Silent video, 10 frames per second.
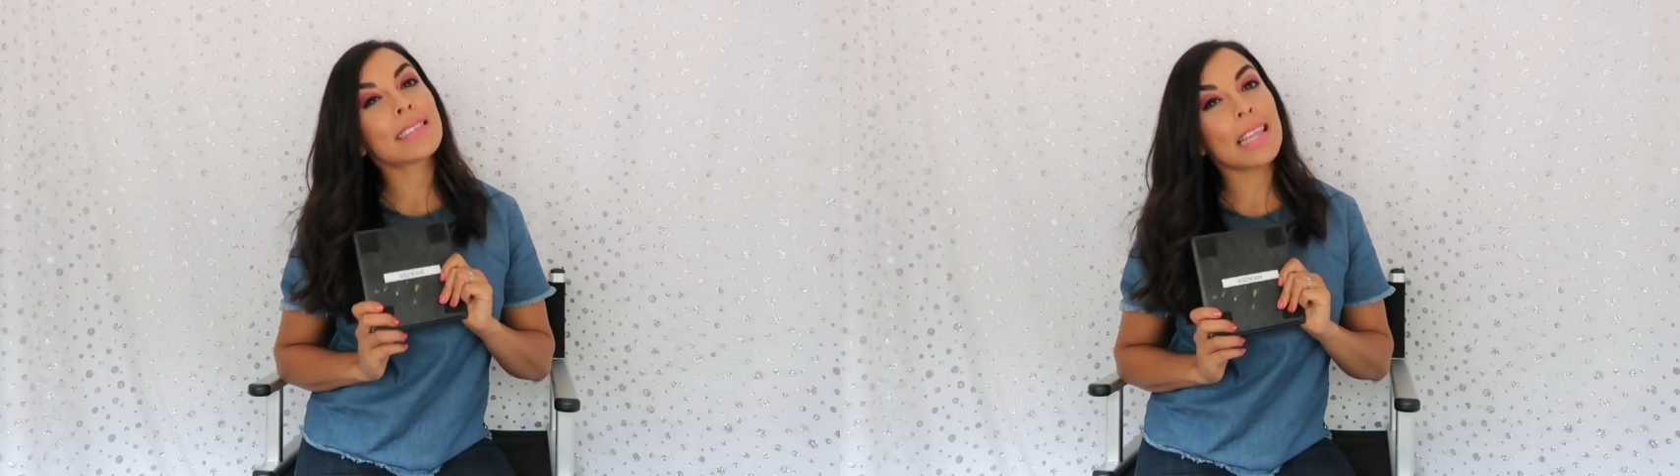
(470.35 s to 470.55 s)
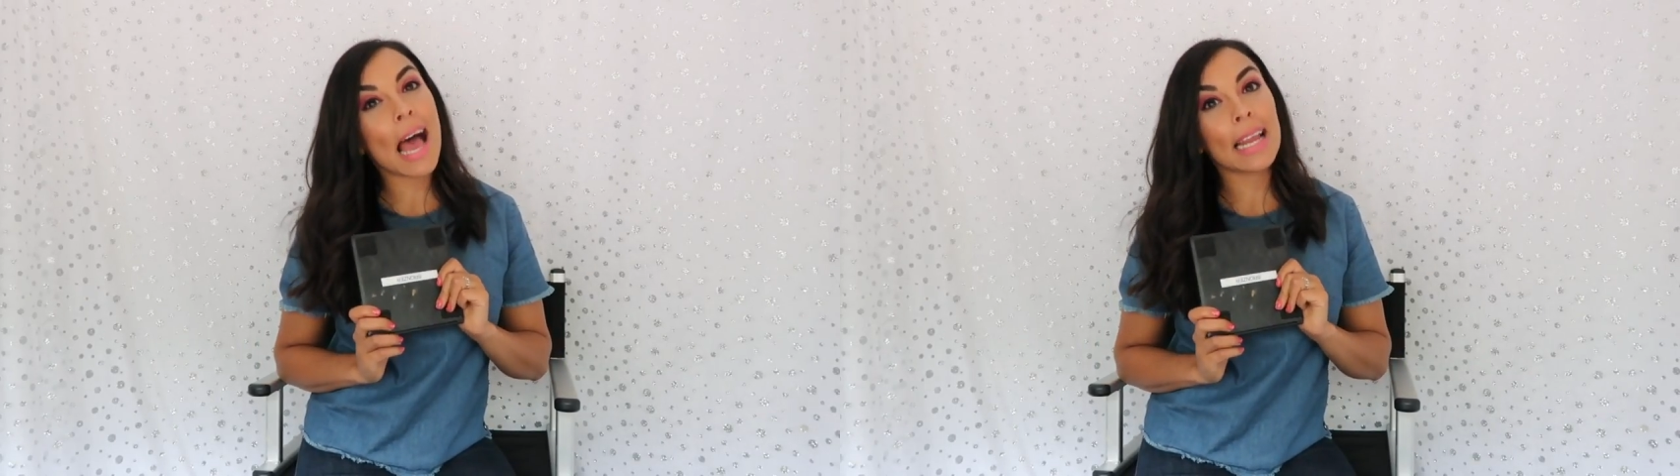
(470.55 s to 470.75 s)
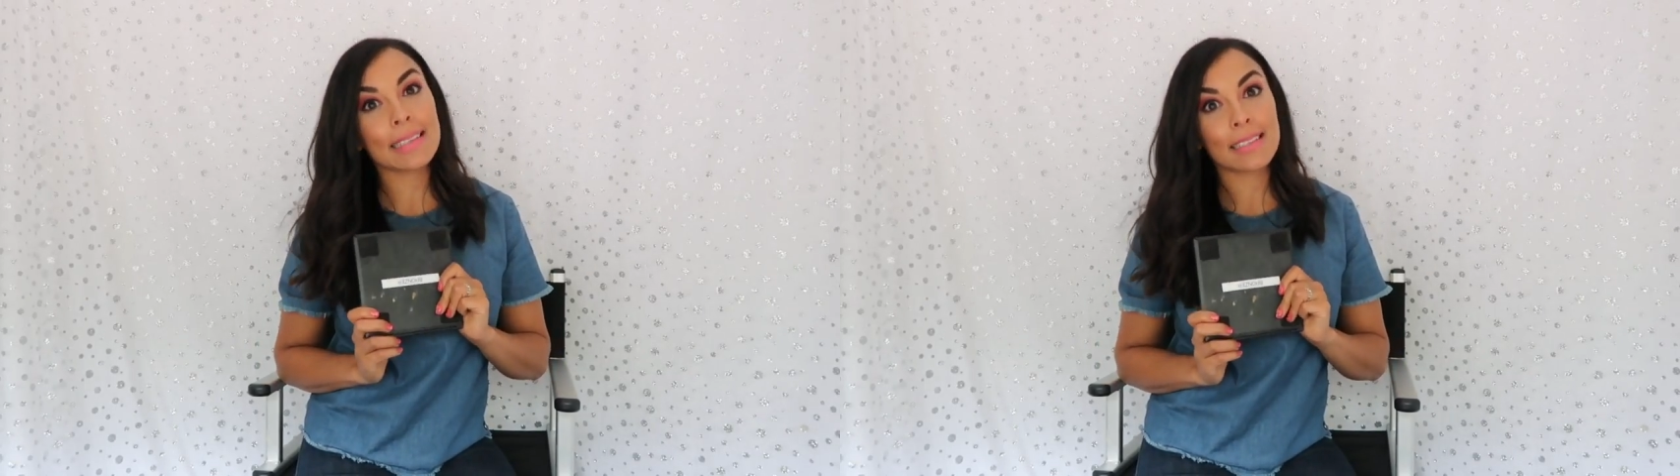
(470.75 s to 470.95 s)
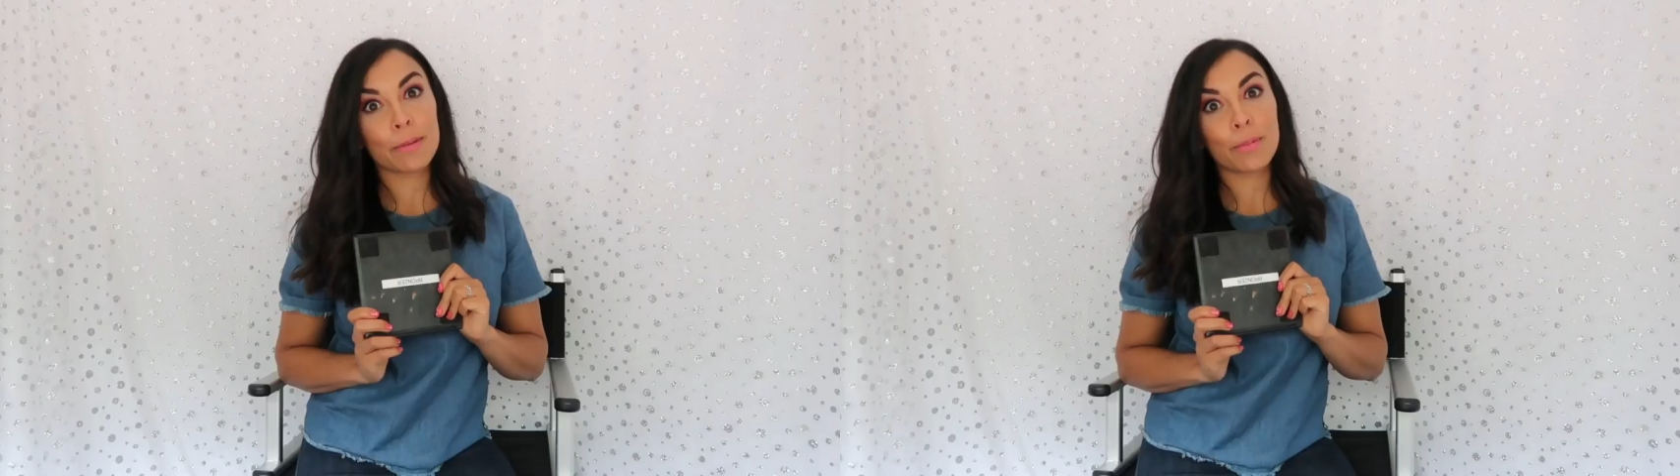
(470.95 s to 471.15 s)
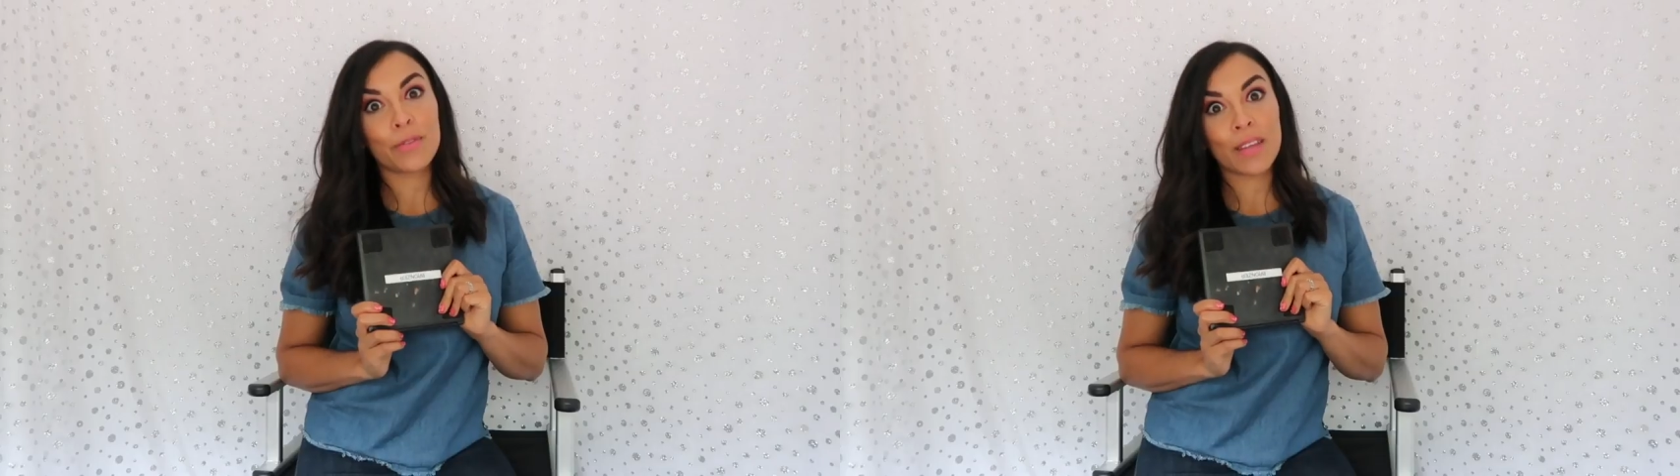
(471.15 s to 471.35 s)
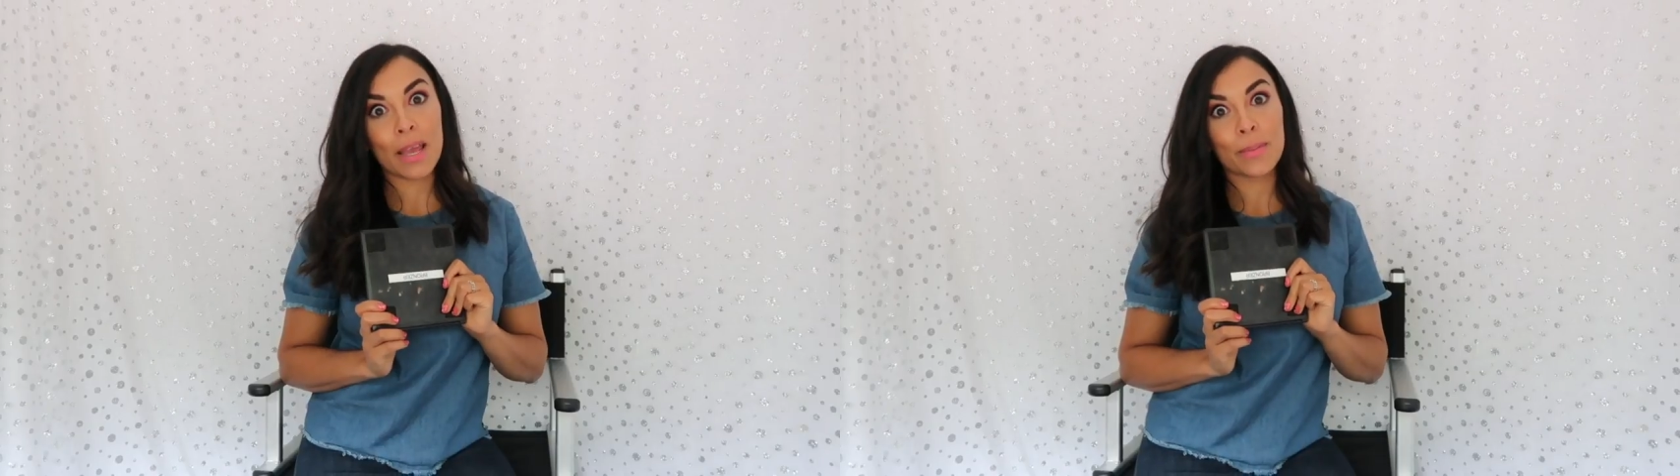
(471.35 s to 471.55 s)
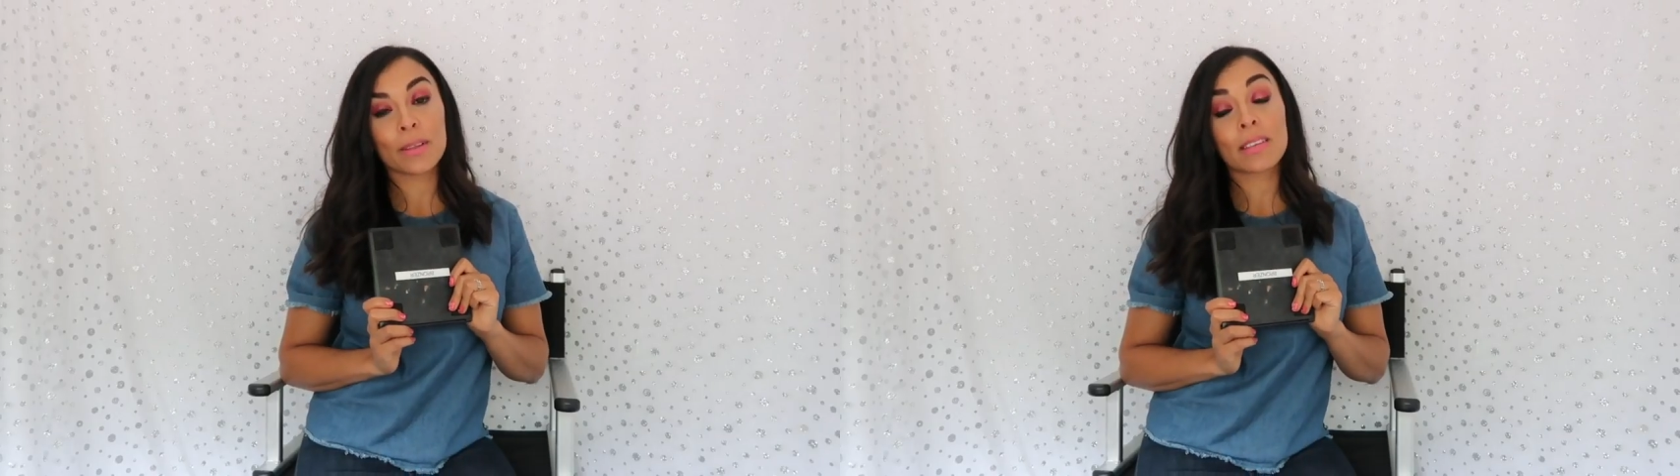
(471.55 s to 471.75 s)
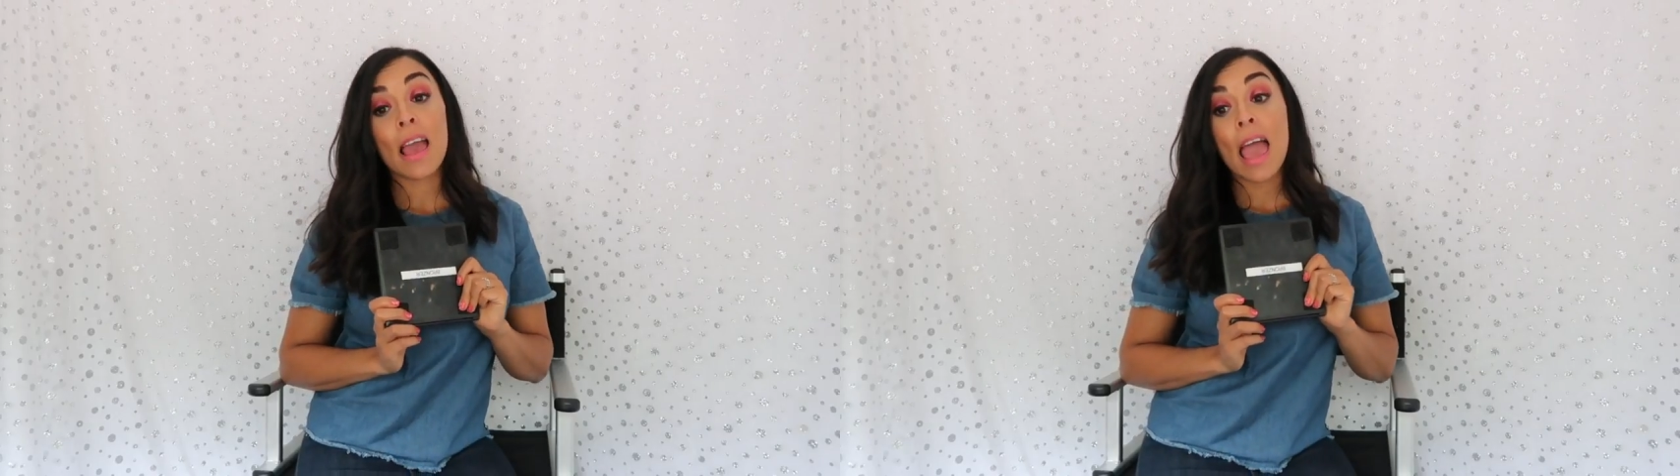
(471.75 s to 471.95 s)
slide and slip off
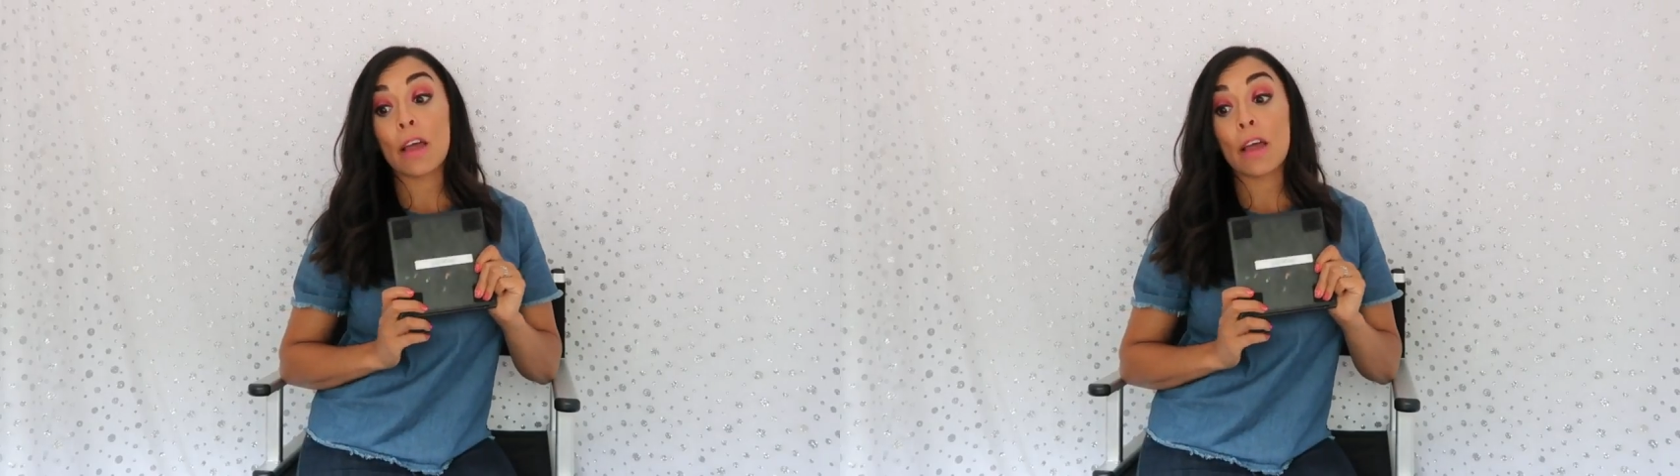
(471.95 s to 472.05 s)
tables